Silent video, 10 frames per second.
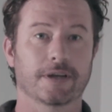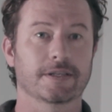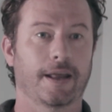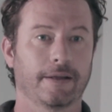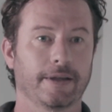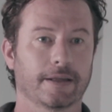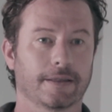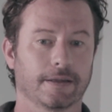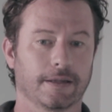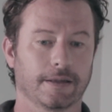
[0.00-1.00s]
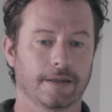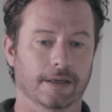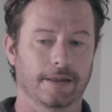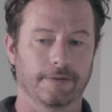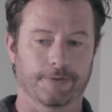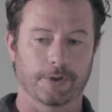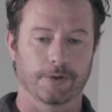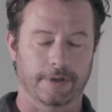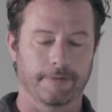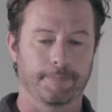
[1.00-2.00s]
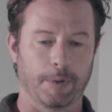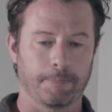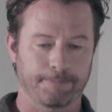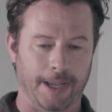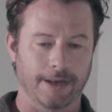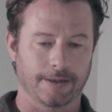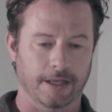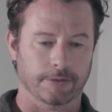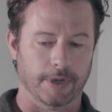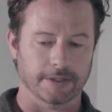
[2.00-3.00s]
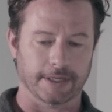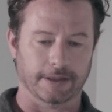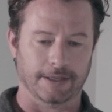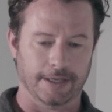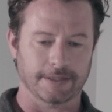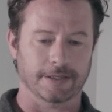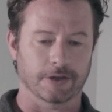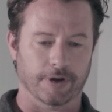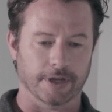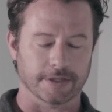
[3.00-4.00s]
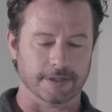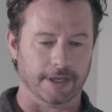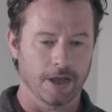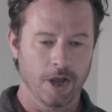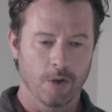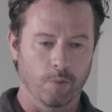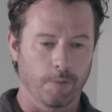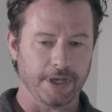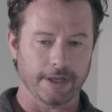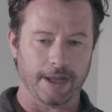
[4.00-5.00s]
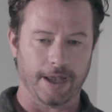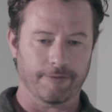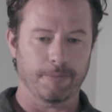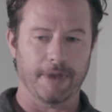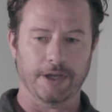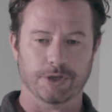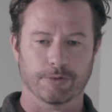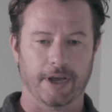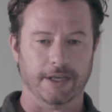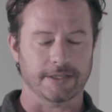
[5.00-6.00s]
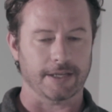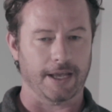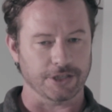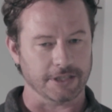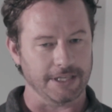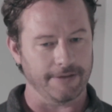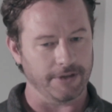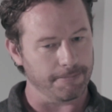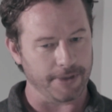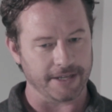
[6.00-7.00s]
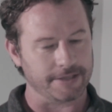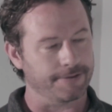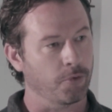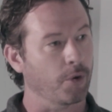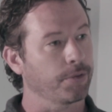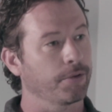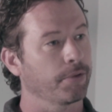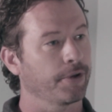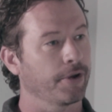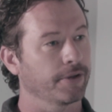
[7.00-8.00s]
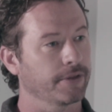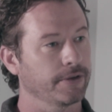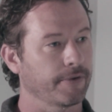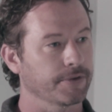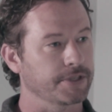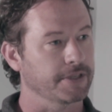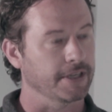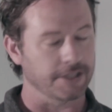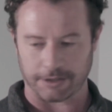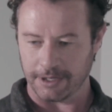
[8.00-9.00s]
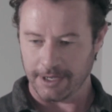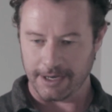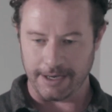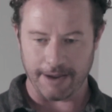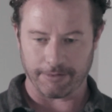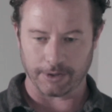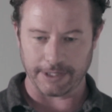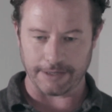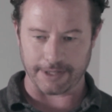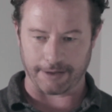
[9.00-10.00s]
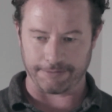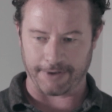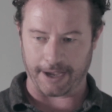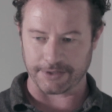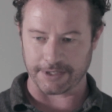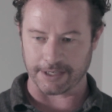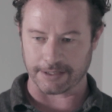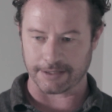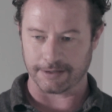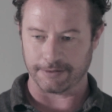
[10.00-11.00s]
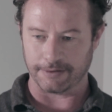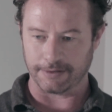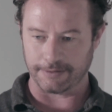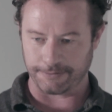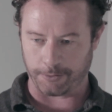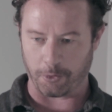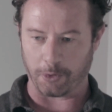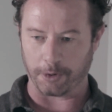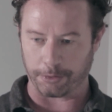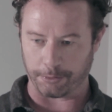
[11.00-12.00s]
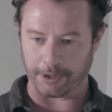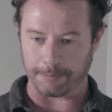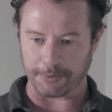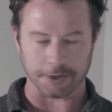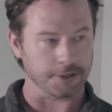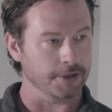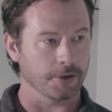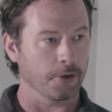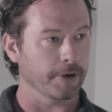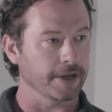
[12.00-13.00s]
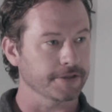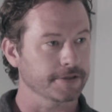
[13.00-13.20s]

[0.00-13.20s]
kind of like the for those that have been paying attention a while, it's like the Kissing Chris. Like, will be in every major race and just give you the best 4th or 3rd that you've ever seen. Just never leaves that 5, 6, 4, 3 position the whole race.